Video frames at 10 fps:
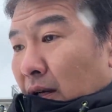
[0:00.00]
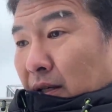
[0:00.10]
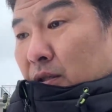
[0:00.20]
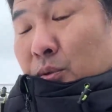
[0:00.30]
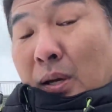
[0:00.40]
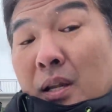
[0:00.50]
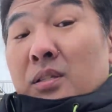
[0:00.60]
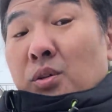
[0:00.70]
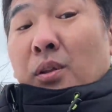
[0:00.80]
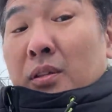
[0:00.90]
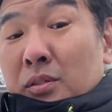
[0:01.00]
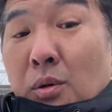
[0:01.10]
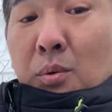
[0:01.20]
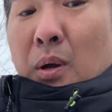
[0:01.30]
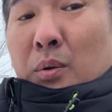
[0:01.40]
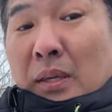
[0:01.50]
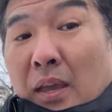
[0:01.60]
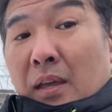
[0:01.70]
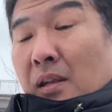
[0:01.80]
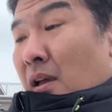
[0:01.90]
guess we gotta enjoy the snow while we
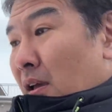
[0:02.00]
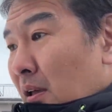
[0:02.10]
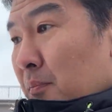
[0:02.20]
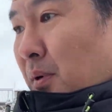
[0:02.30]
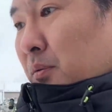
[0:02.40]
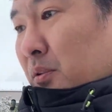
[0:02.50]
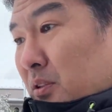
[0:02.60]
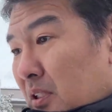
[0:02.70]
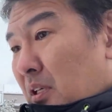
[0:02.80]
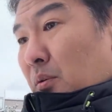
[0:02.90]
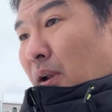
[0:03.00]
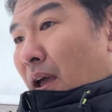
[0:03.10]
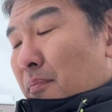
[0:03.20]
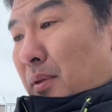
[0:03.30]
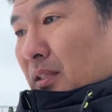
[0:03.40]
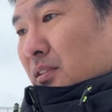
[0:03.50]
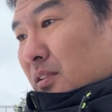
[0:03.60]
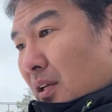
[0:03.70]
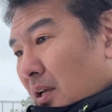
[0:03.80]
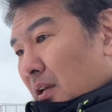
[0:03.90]
can, but we'll see what
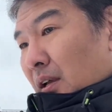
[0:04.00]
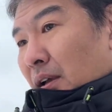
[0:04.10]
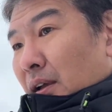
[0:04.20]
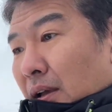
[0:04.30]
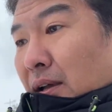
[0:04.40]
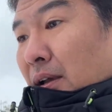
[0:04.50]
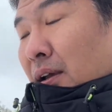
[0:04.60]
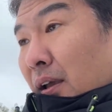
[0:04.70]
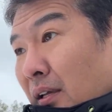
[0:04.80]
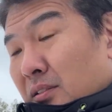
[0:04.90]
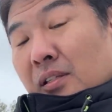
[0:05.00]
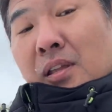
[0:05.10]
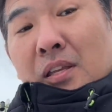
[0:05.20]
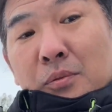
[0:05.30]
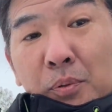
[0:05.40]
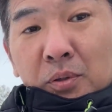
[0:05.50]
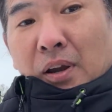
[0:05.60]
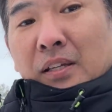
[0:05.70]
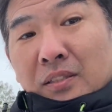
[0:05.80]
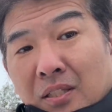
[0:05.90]
happens as the days
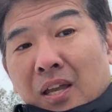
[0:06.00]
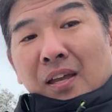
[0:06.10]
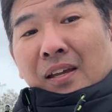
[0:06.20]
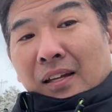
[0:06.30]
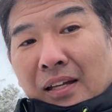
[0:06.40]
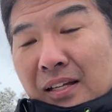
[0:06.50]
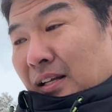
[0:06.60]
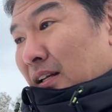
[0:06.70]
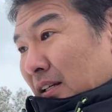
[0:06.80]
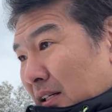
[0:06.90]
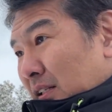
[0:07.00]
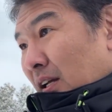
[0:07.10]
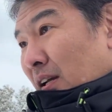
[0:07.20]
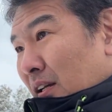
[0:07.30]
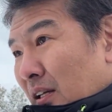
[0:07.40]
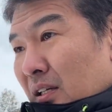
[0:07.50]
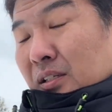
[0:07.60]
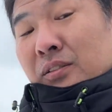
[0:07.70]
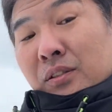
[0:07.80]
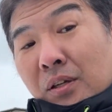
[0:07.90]
progress.
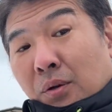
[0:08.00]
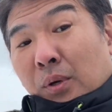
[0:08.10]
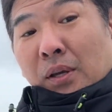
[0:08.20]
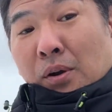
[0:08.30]
So here we